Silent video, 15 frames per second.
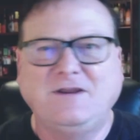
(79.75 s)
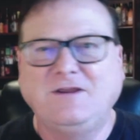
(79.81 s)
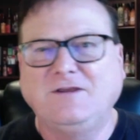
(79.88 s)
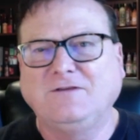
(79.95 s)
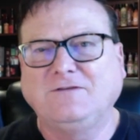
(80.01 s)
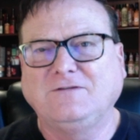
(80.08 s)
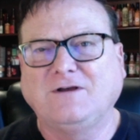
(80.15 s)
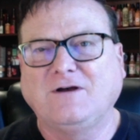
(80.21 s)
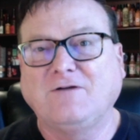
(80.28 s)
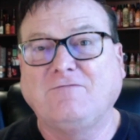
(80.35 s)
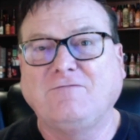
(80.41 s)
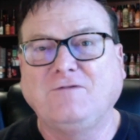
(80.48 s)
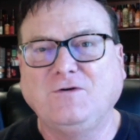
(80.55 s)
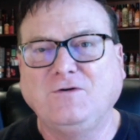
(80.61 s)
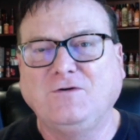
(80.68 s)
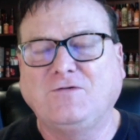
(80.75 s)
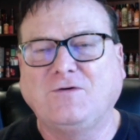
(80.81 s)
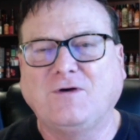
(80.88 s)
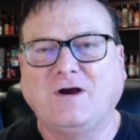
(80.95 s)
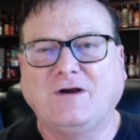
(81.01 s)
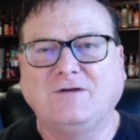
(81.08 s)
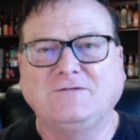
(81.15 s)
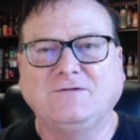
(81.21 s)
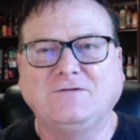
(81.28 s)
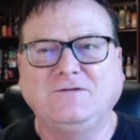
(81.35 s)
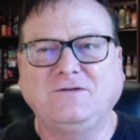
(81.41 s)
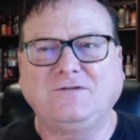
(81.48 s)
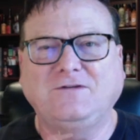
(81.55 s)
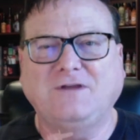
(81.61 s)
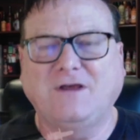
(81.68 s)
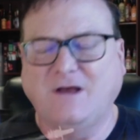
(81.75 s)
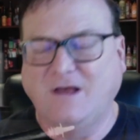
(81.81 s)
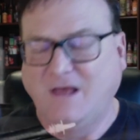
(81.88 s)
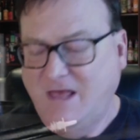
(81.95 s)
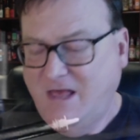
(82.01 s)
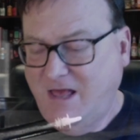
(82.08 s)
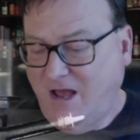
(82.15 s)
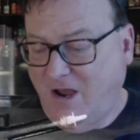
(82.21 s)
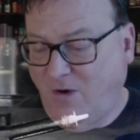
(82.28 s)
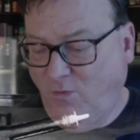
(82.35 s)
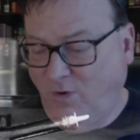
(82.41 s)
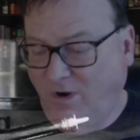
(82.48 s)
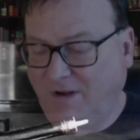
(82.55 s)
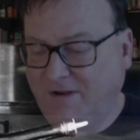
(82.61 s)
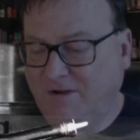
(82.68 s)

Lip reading: his food truck. So just a really